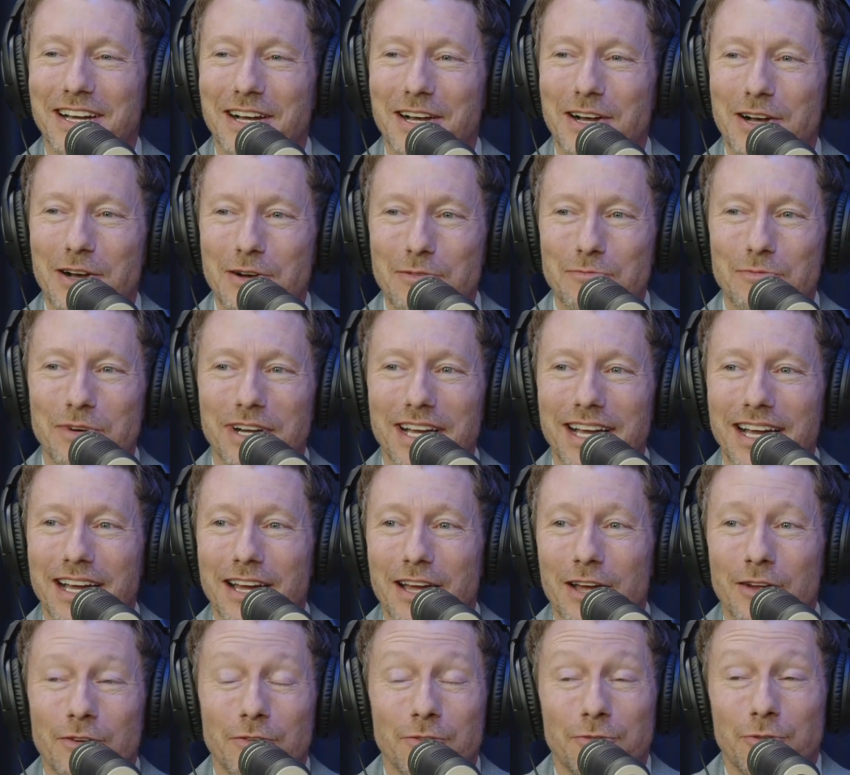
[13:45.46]

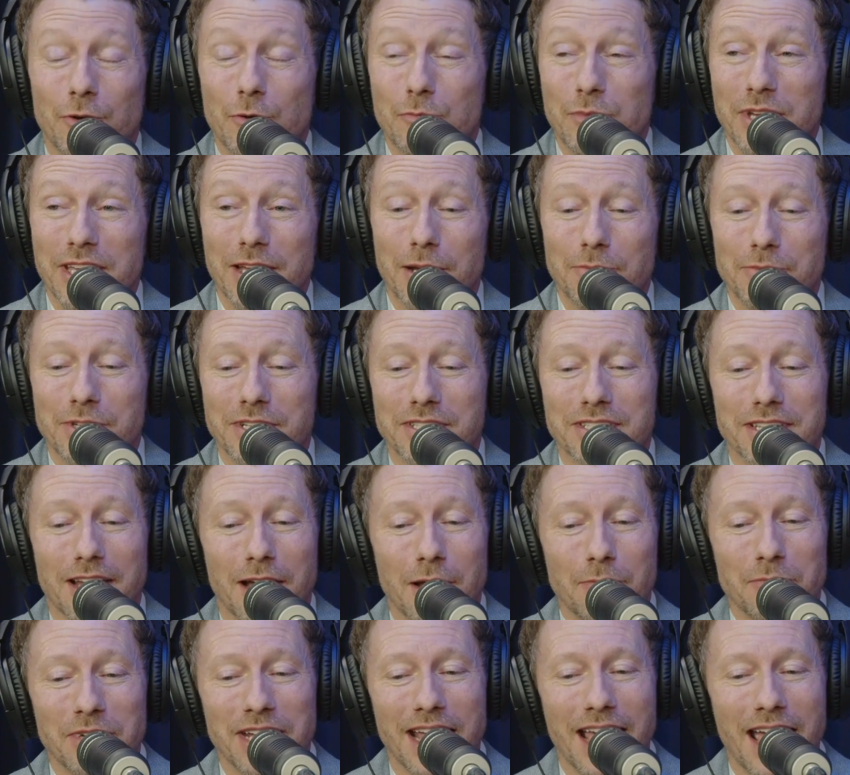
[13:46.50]
For me,
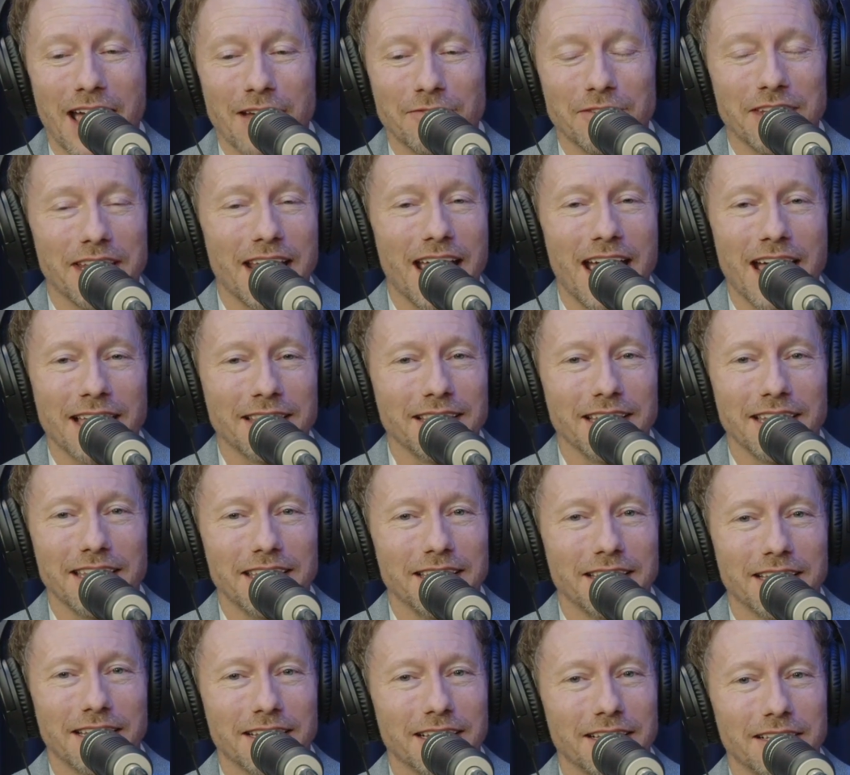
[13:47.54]
I'm an avid
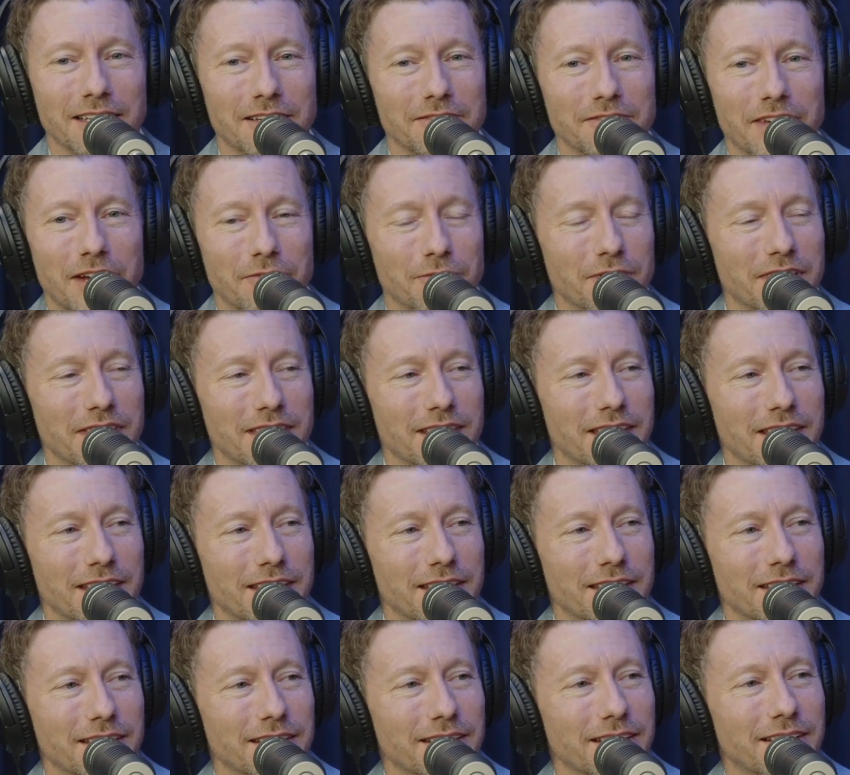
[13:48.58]
athlete. Like, I love
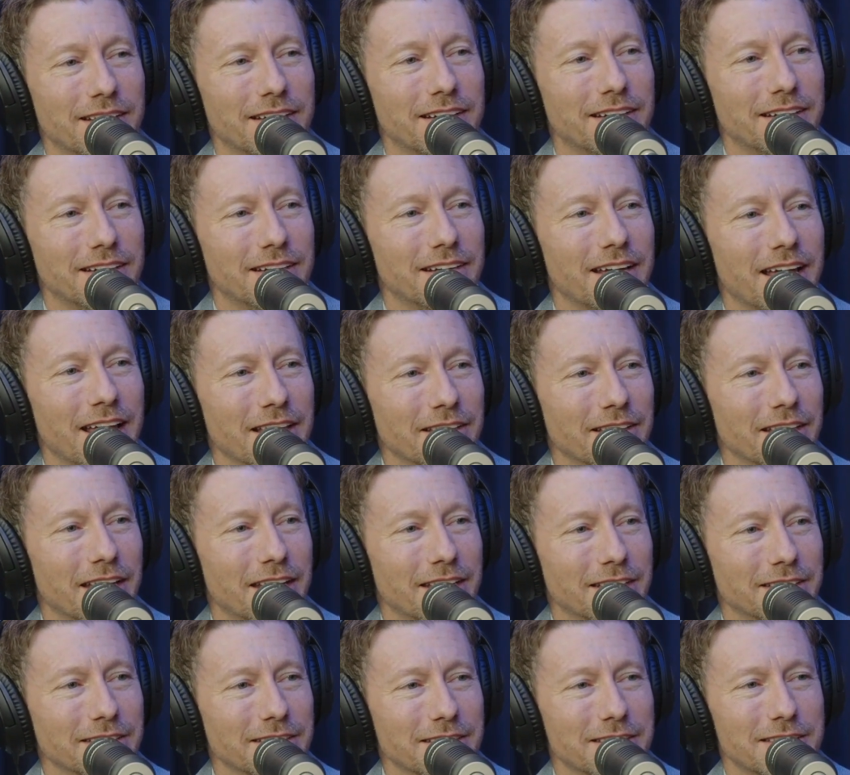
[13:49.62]
everything
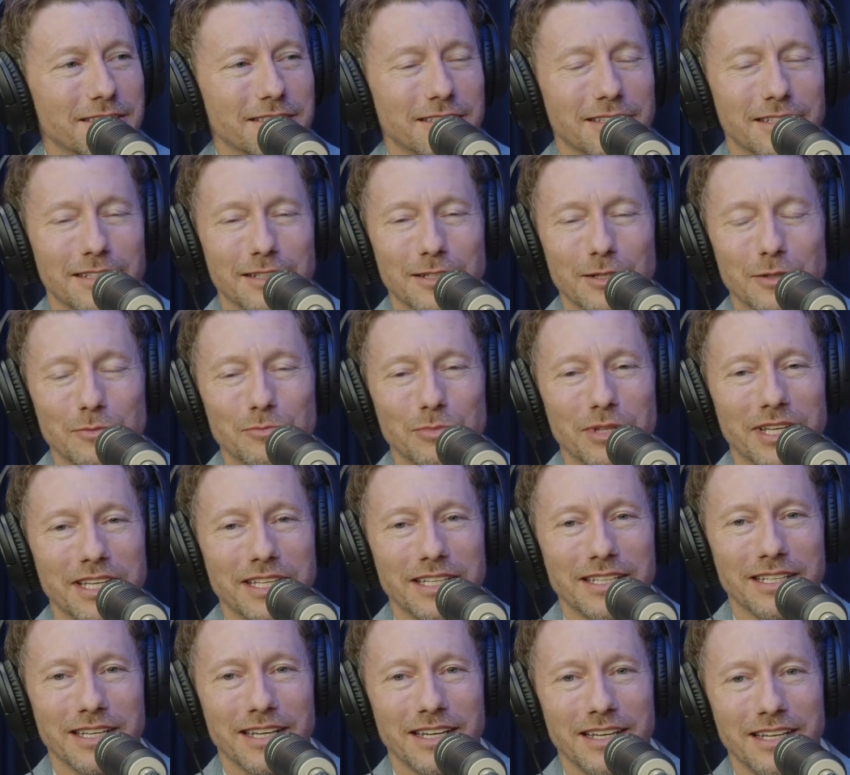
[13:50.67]
athletics.
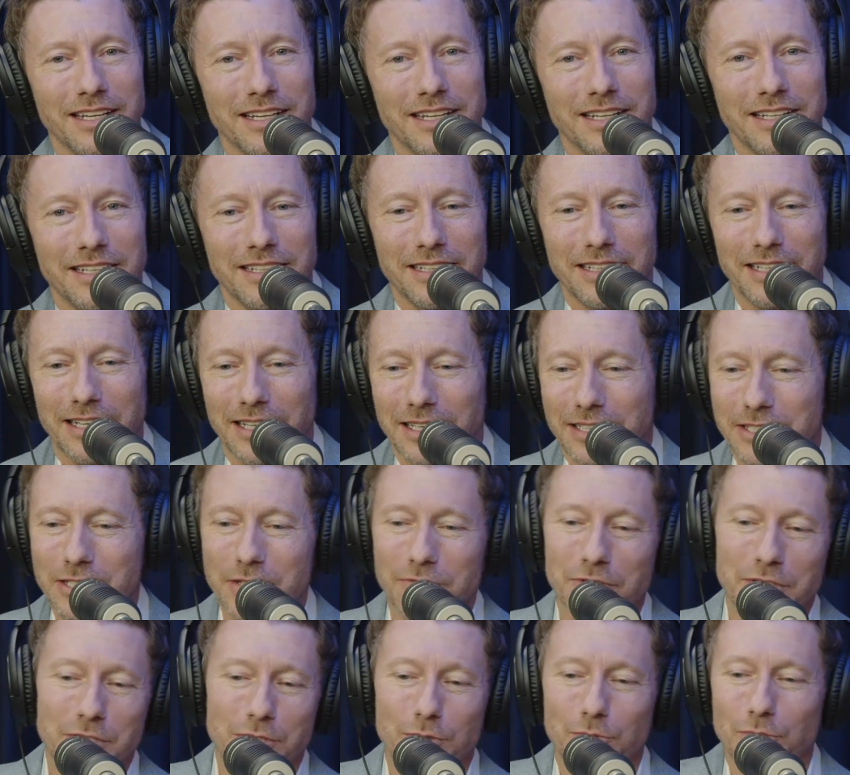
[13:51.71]
Played
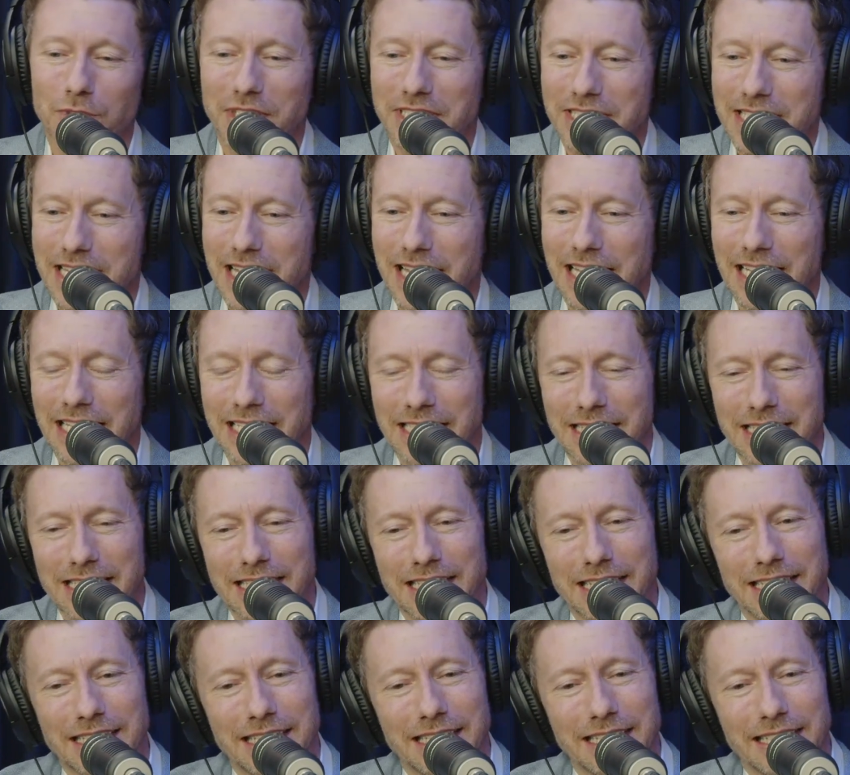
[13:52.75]
Division I
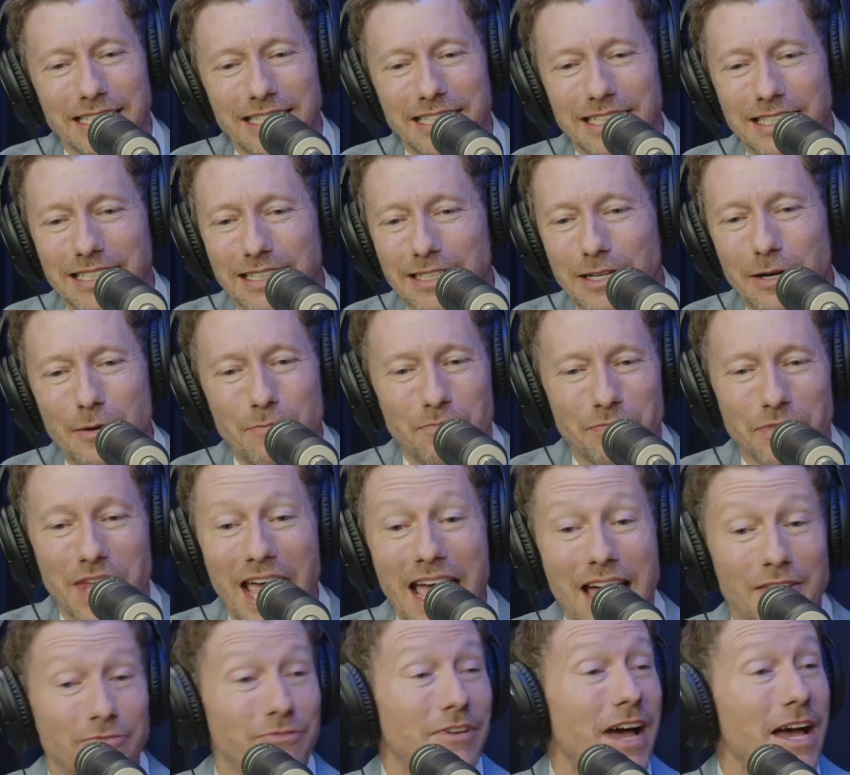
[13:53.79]
tennis, and
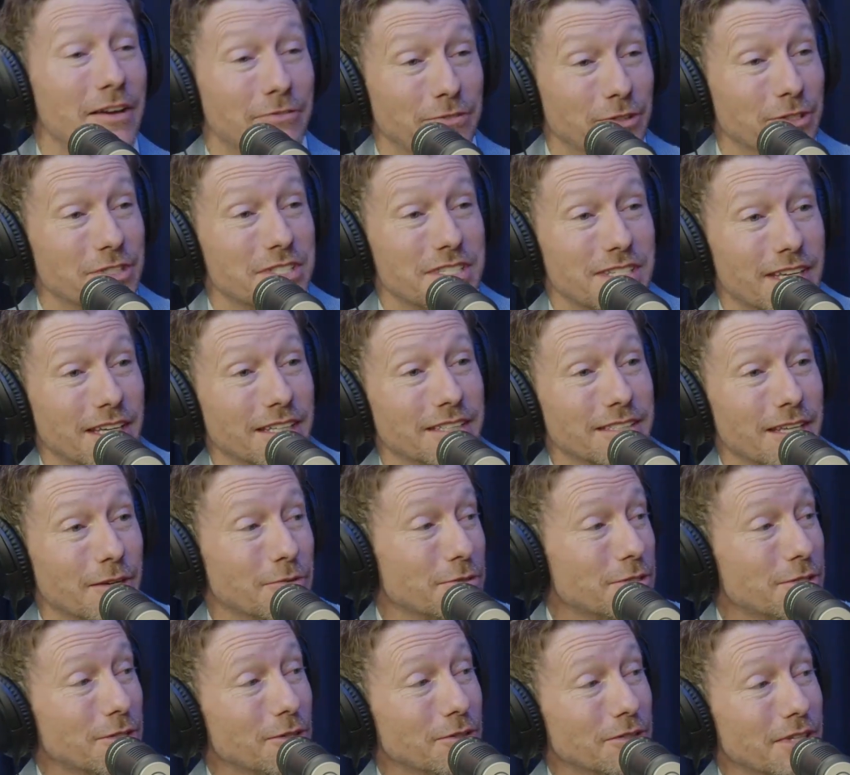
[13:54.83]
at 5'6", I
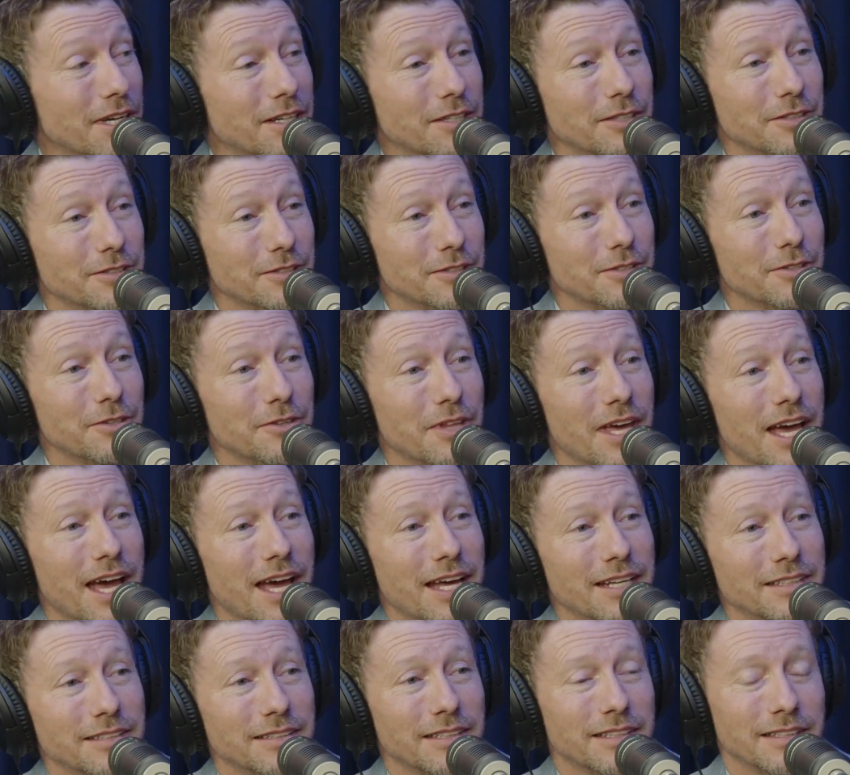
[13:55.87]
was told I couldn't do
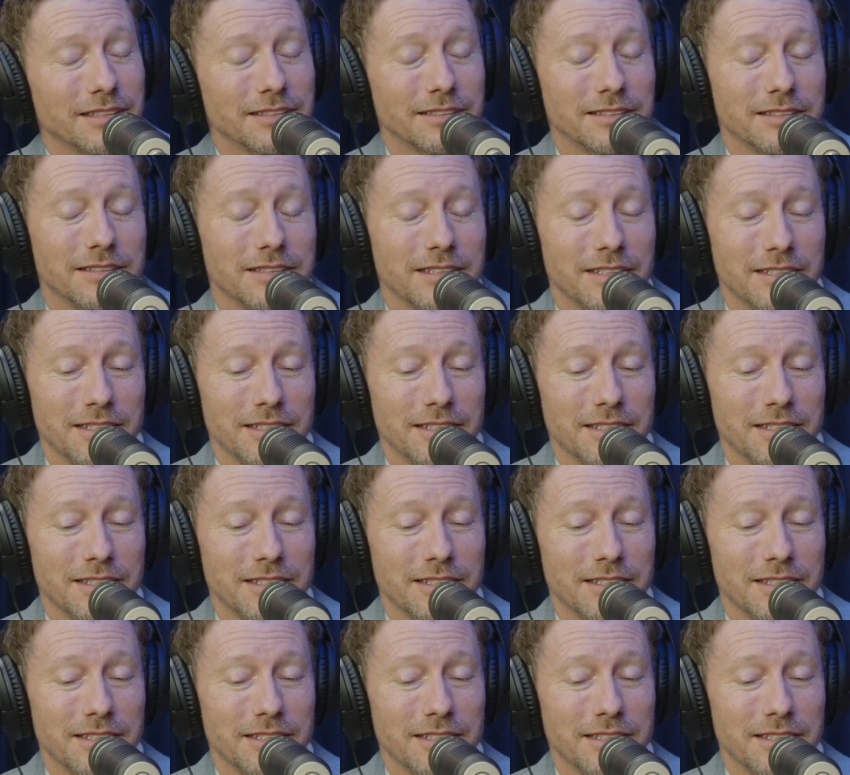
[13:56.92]
that, and